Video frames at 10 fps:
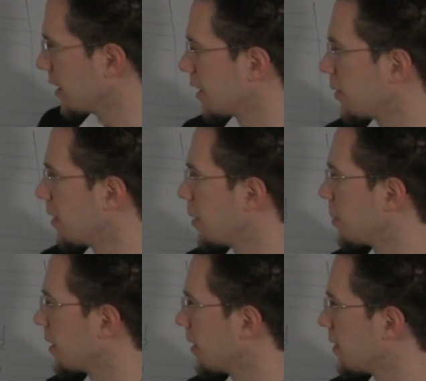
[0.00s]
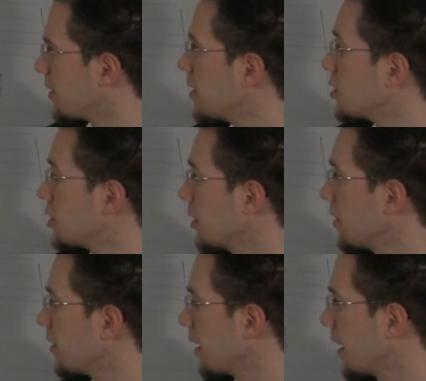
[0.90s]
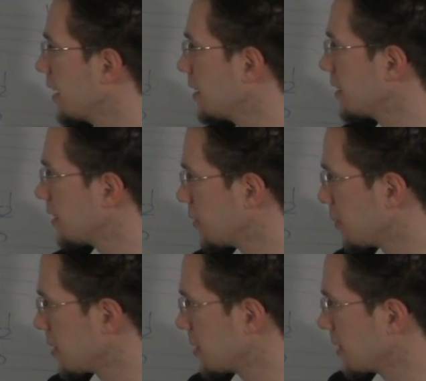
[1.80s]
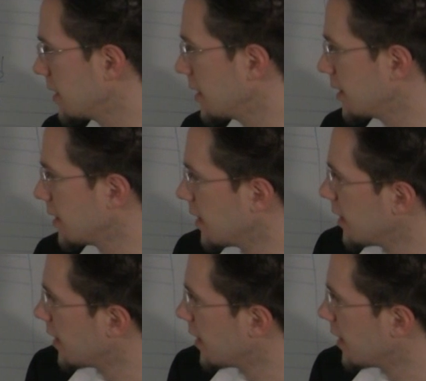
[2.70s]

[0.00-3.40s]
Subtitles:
and that going up again. So again, good voice leading.